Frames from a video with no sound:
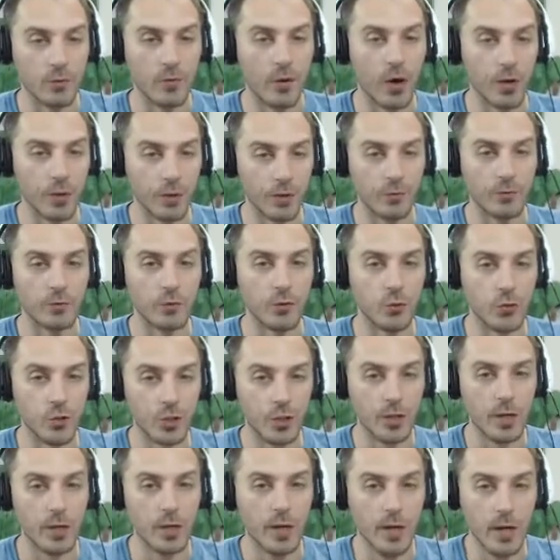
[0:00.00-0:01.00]
move on in the
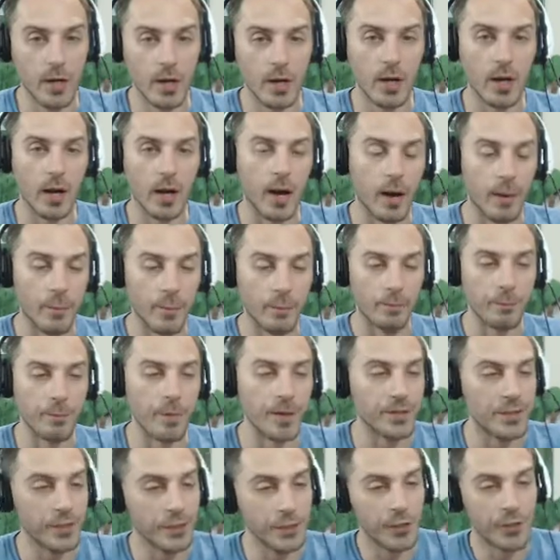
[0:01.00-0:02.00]
future.
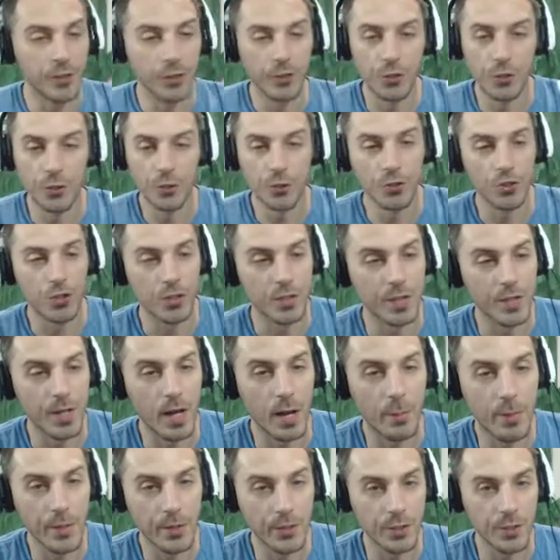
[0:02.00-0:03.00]
Best thing you can do is just
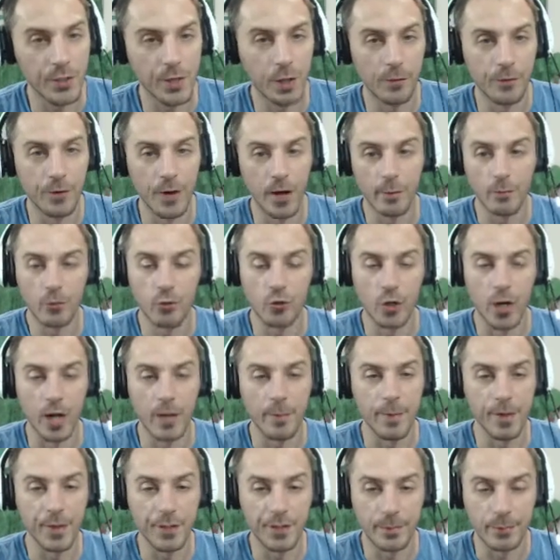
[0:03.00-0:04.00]
pick yourself up, try
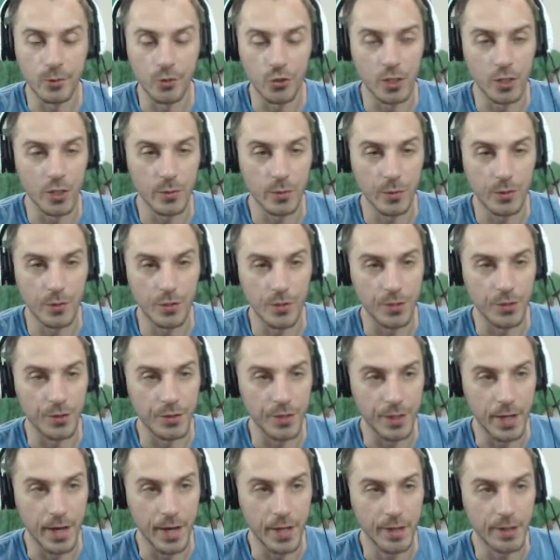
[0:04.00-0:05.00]
and make some adjustments to
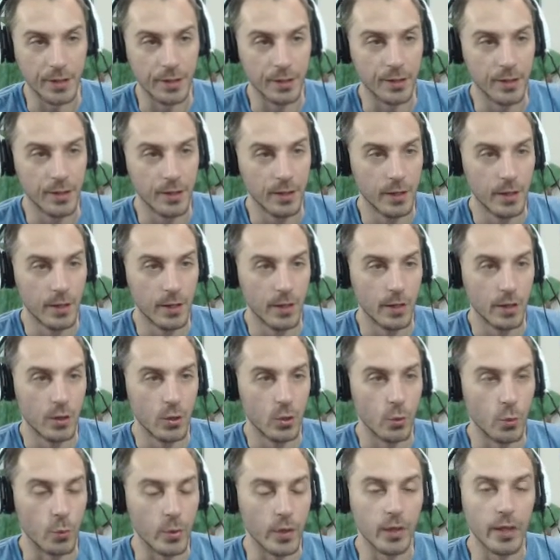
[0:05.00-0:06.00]
your deck, and
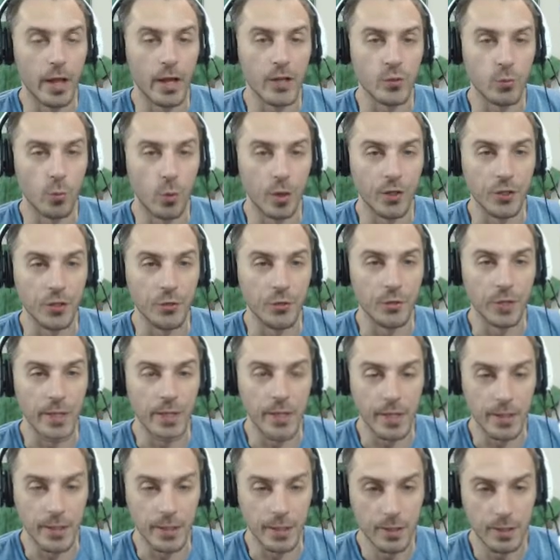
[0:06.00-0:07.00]
realize what you
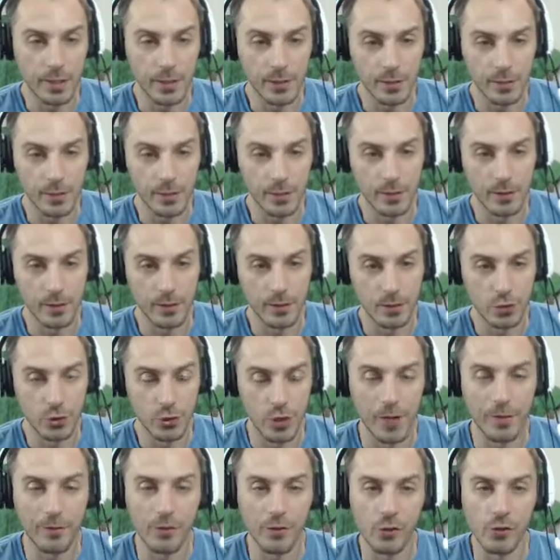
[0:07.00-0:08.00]
need.
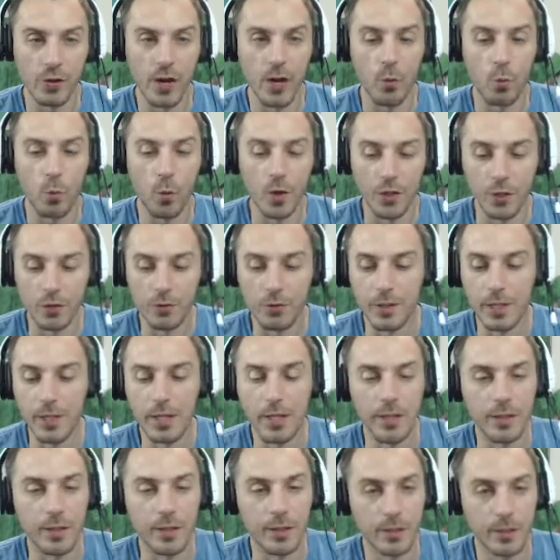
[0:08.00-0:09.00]
Try to figure out what you
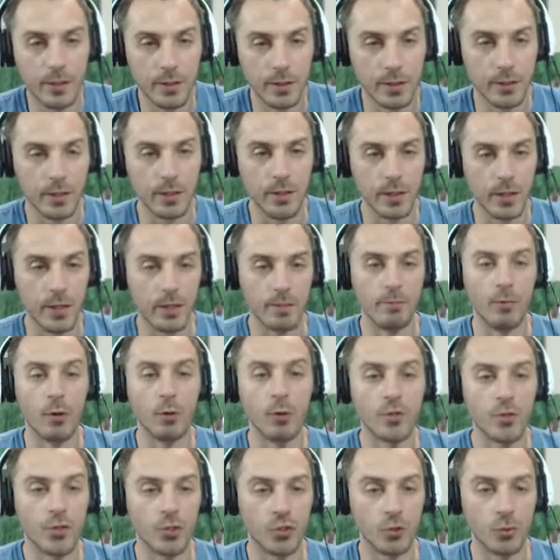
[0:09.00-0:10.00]
need in
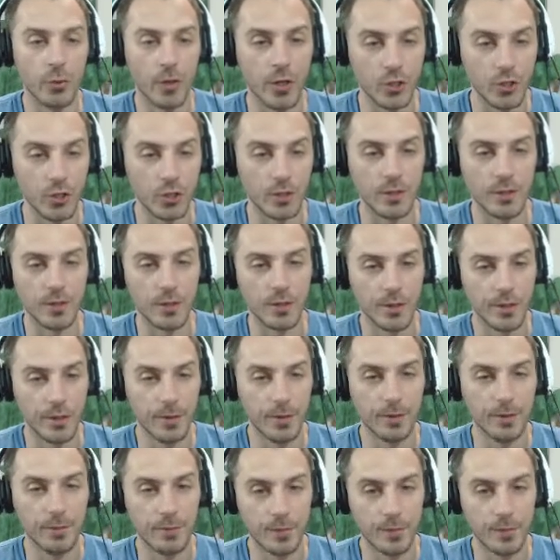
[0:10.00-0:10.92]
most situations,